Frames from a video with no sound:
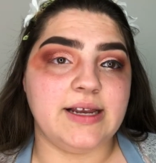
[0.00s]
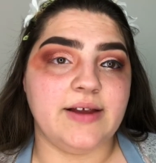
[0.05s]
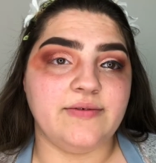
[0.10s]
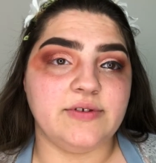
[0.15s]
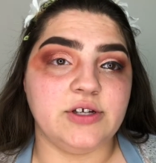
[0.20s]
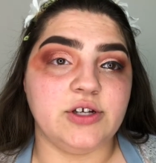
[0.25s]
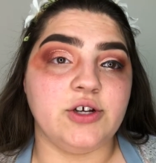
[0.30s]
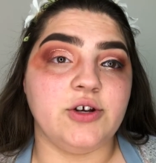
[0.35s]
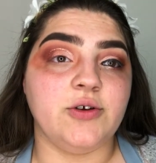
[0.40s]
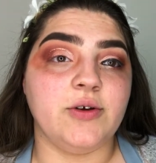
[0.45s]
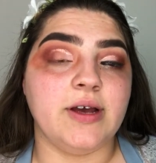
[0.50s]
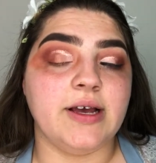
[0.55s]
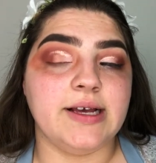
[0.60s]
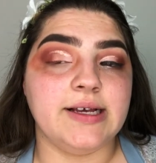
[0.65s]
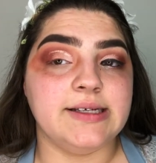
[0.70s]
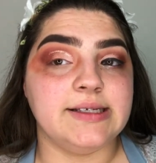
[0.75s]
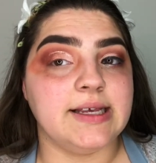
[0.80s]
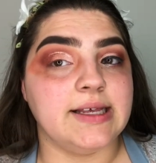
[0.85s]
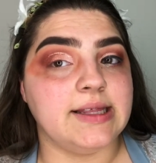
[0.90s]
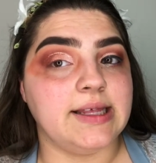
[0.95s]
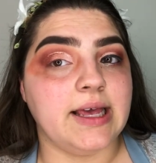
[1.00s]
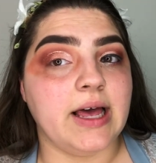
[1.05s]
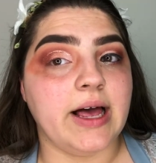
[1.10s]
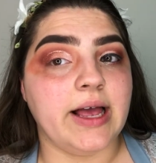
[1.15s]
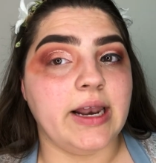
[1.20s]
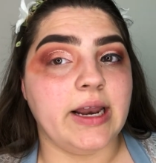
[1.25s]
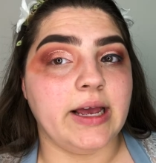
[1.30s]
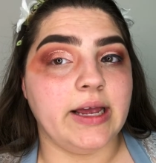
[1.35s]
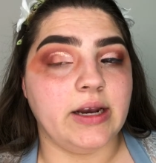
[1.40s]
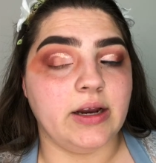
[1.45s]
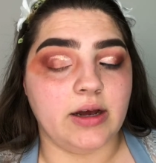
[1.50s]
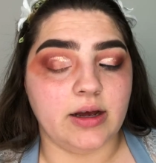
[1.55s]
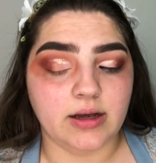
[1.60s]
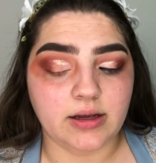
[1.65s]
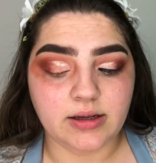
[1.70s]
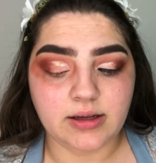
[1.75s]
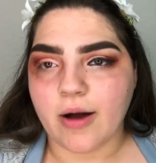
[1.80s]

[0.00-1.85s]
left to do is the eyeliner.